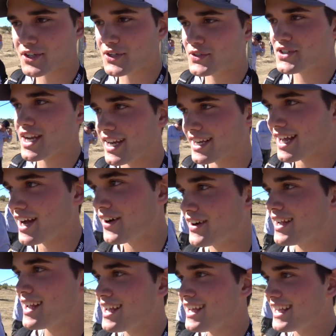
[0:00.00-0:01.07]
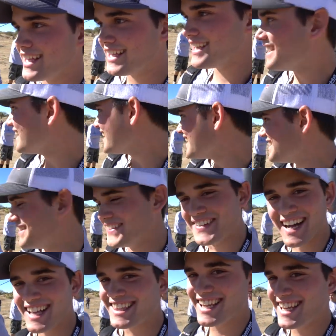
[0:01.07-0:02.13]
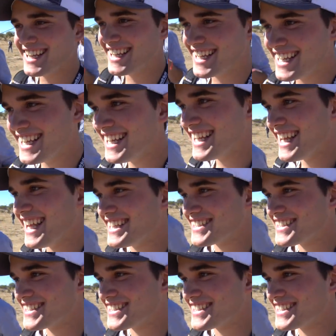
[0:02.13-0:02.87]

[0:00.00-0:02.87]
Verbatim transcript: You check it out. Oh, getting a shout out. You got, it's early in the day.